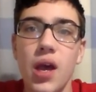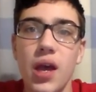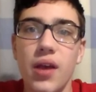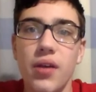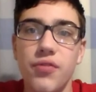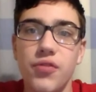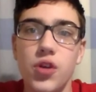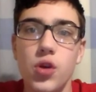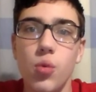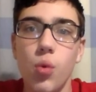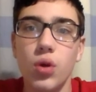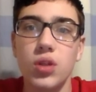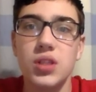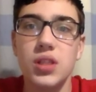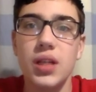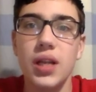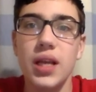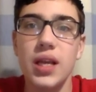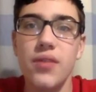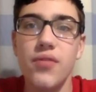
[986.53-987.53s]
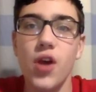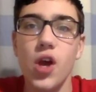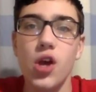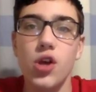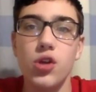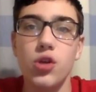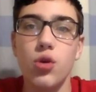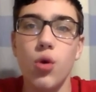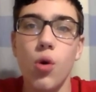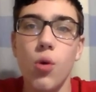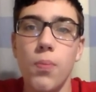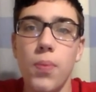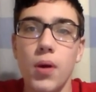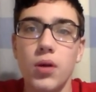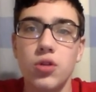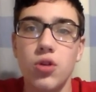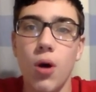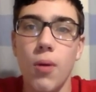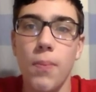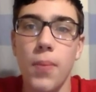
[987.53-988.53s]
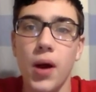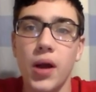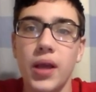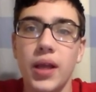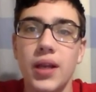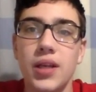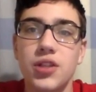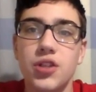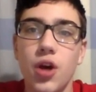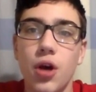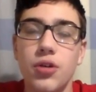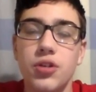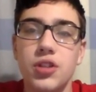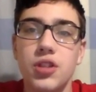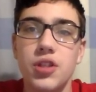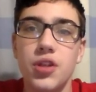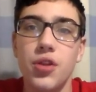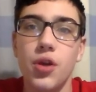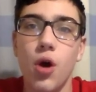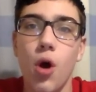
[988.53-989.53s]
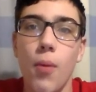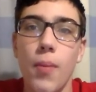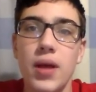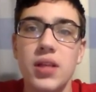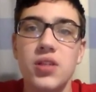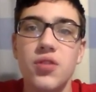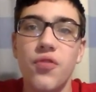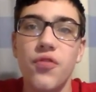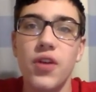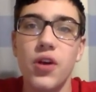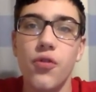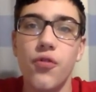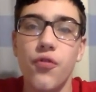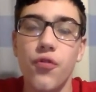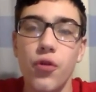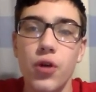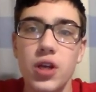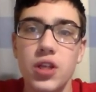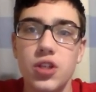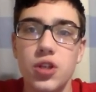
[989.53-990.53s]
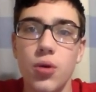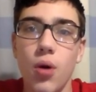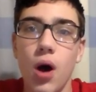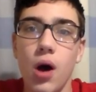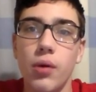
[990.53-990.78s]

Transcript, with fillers: If you want to leave your top bucket list coasters in the comments, feel free to.